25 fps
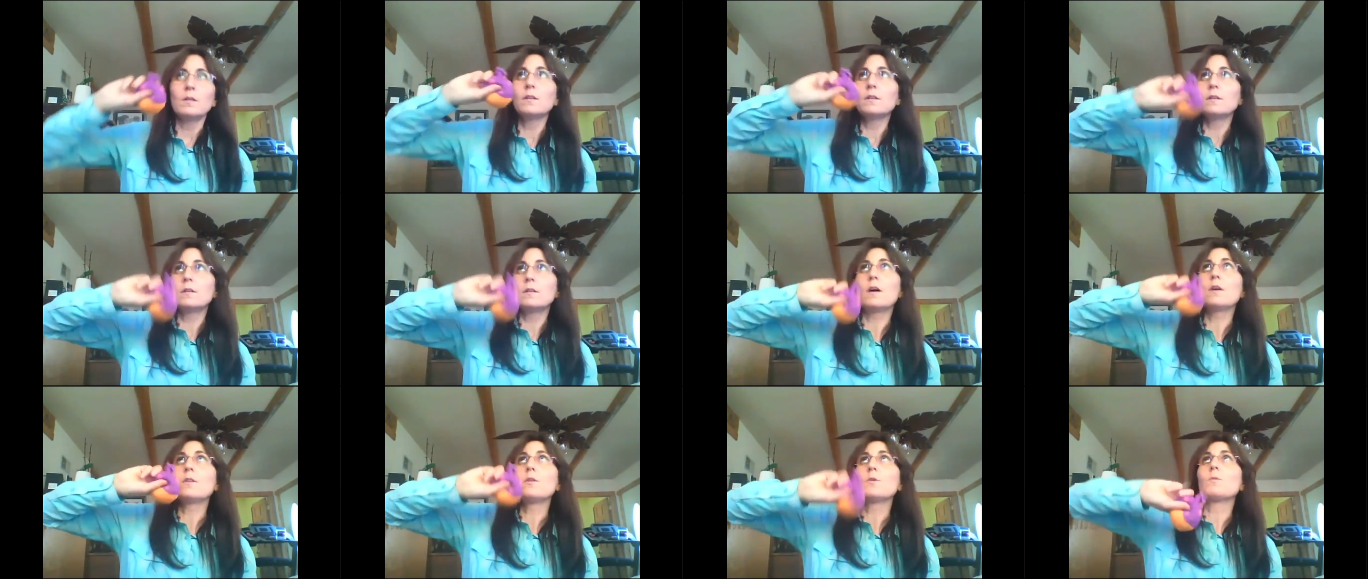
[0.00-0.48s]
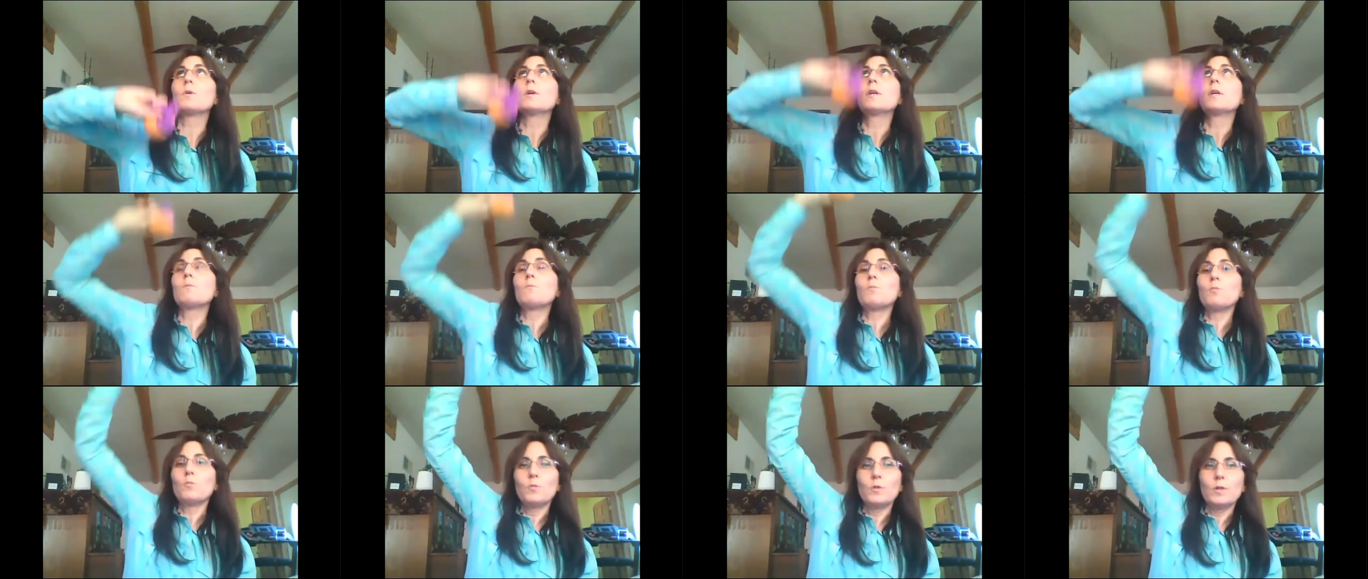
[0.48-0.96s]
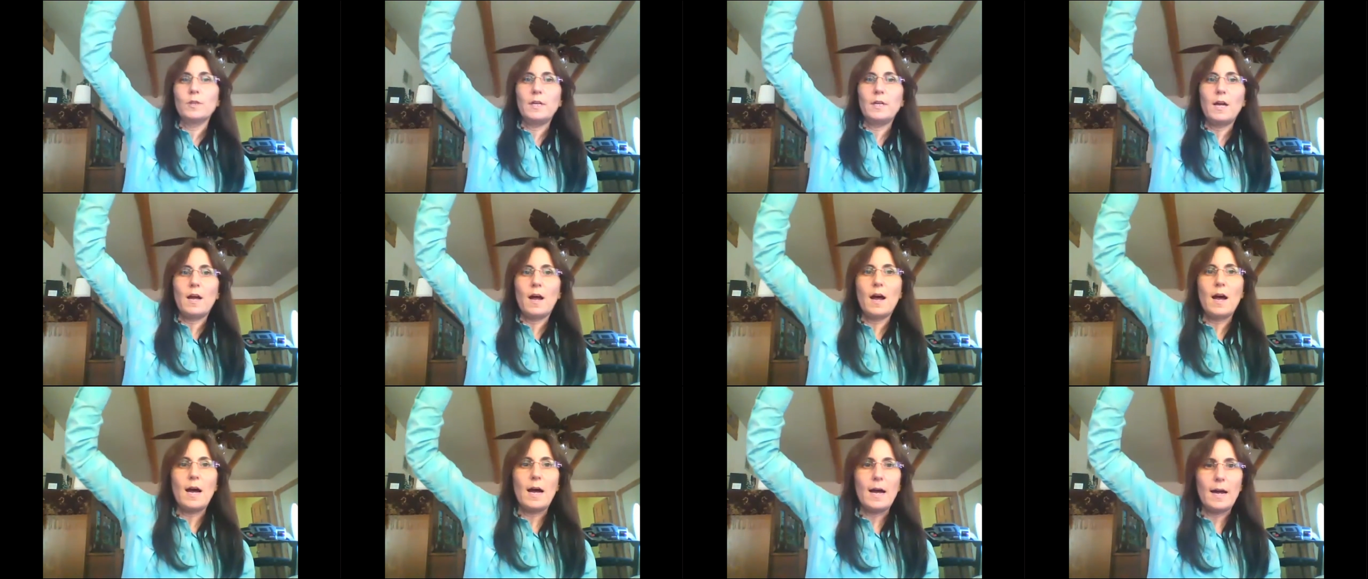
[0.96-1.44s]
the other one up really
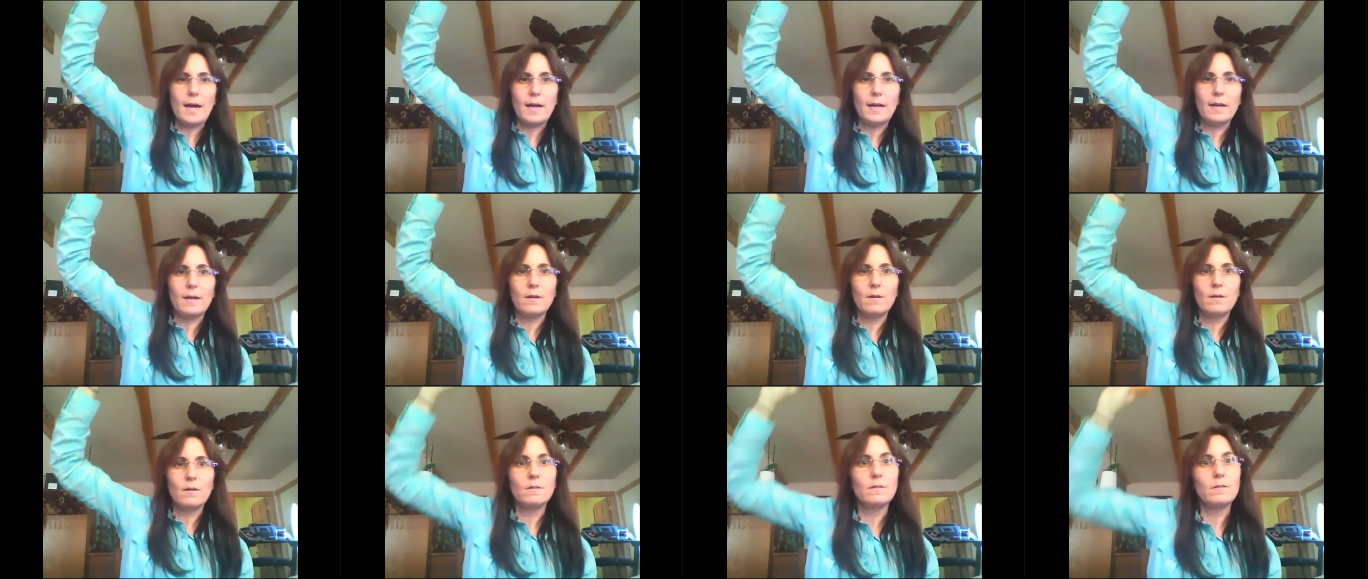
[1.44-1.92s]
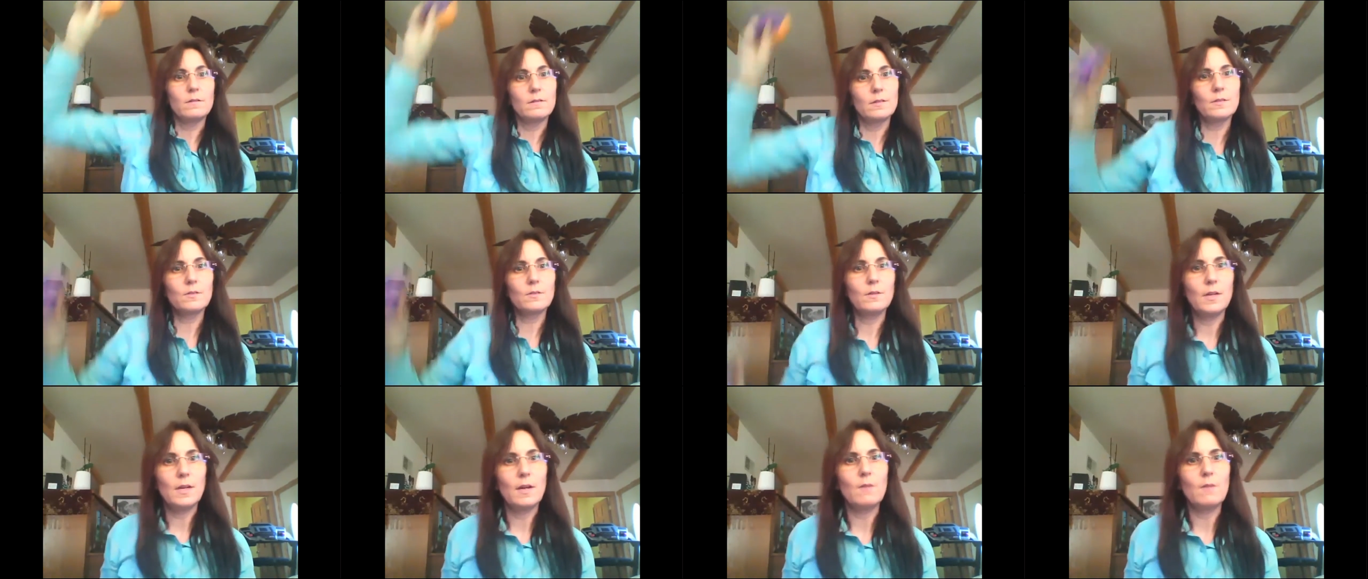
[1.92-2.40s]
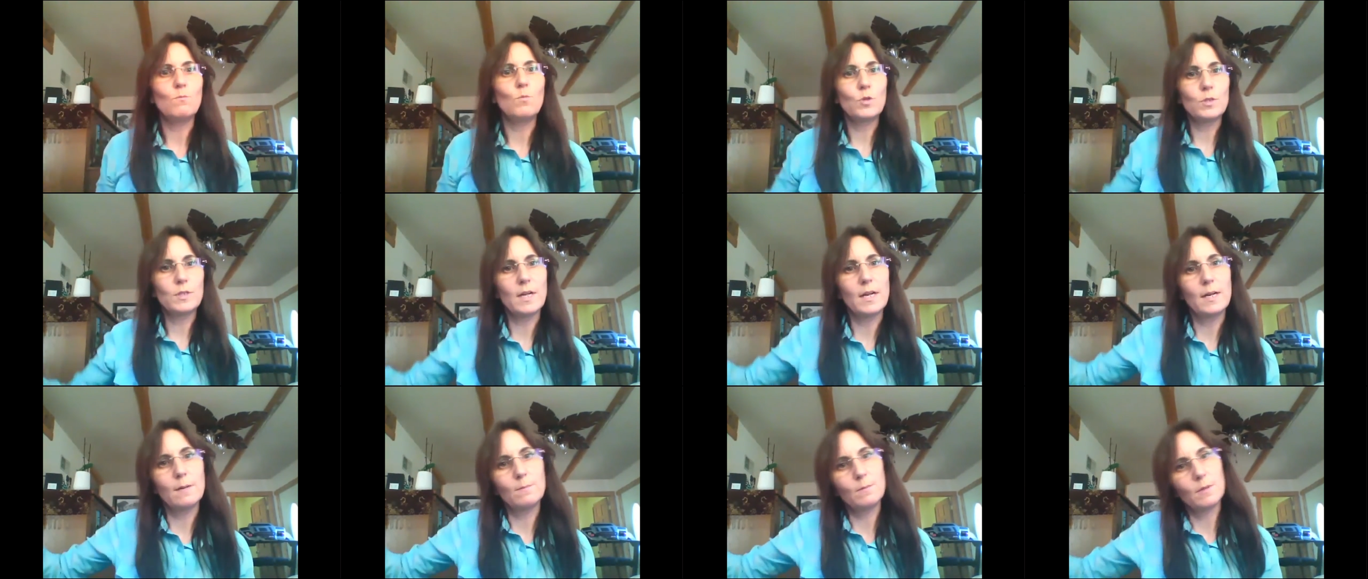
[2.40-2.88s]
high so you have
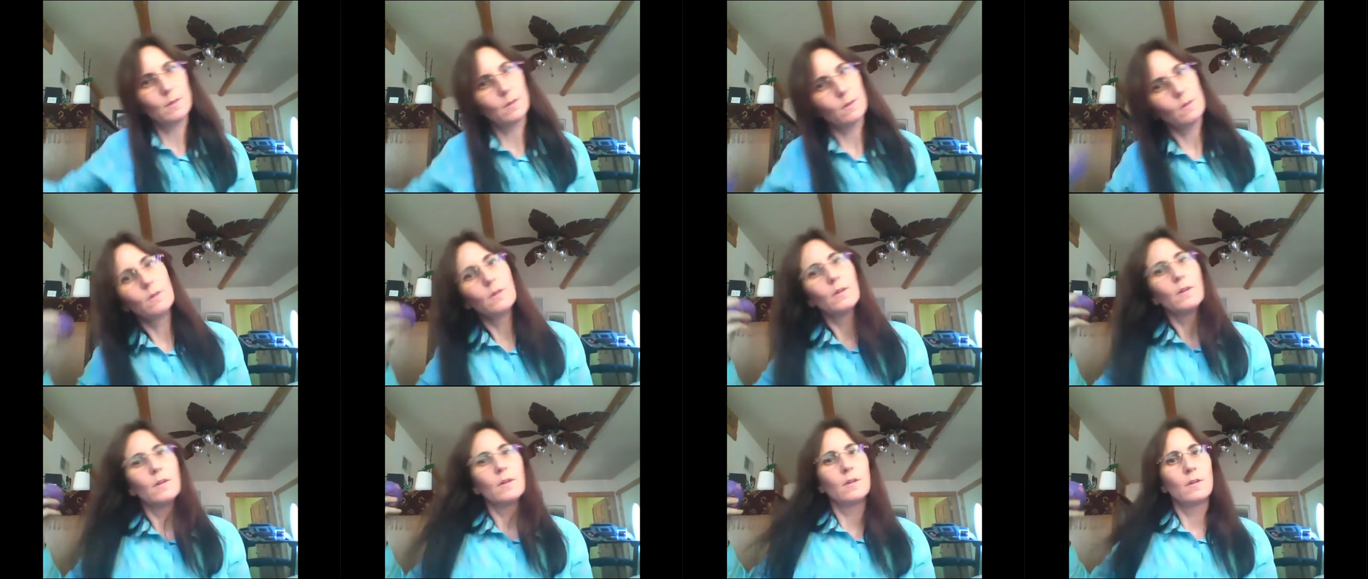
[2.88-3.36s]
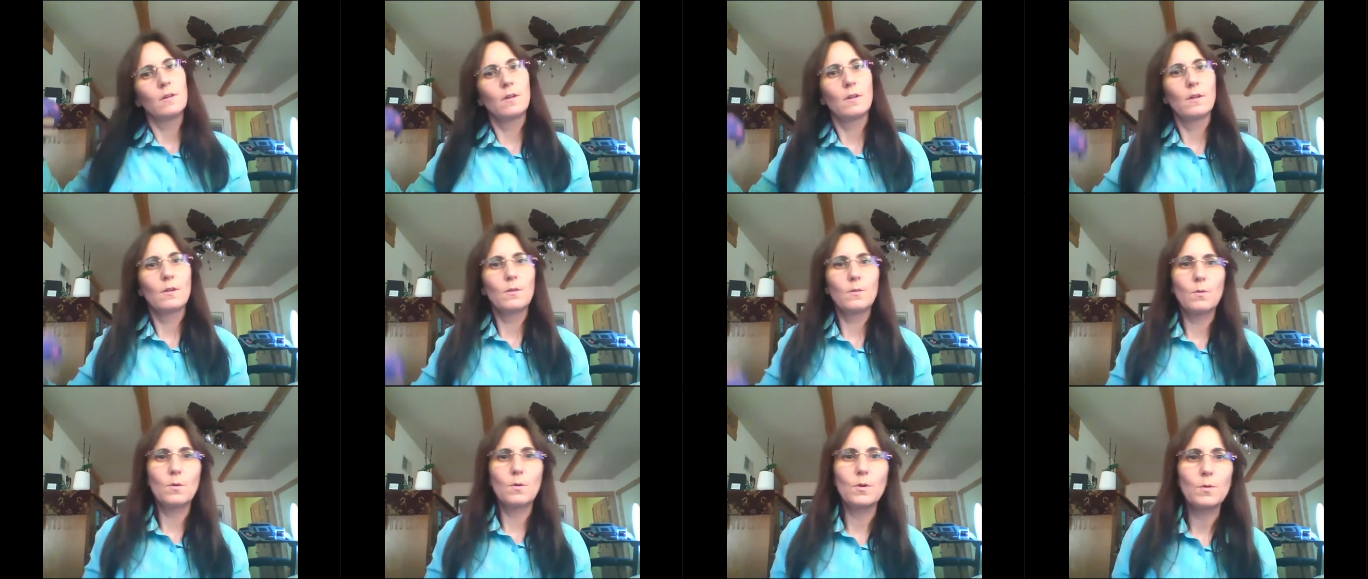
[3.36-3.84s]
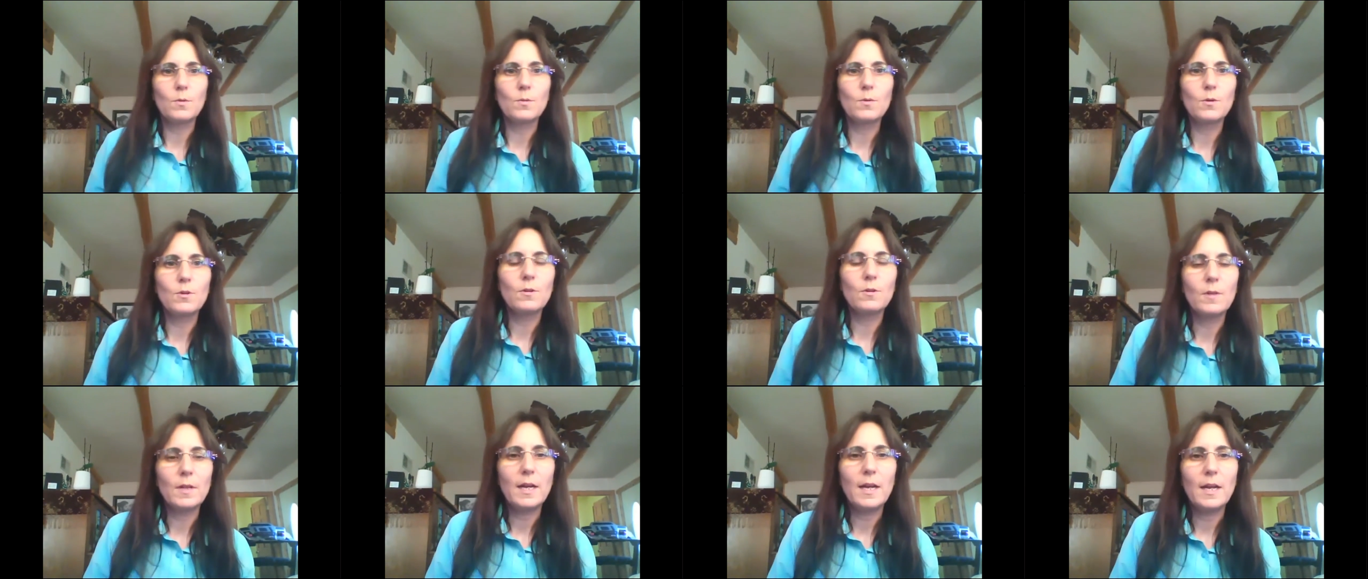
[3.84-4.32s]
more time to throw it
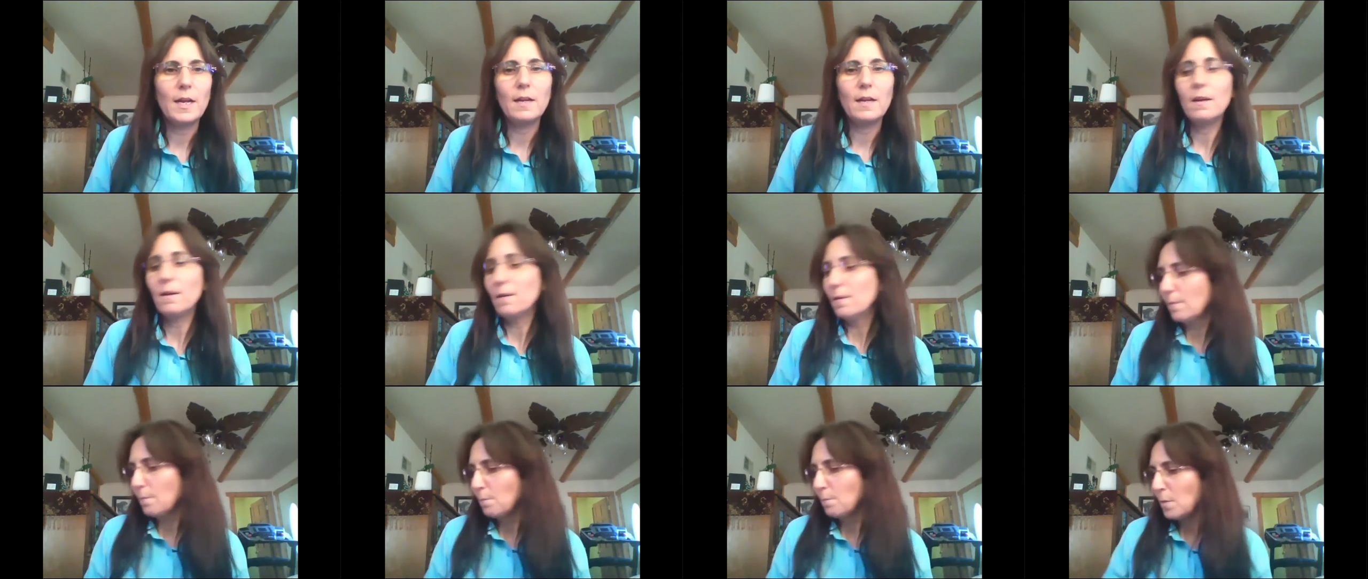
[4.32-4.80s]
through your leg.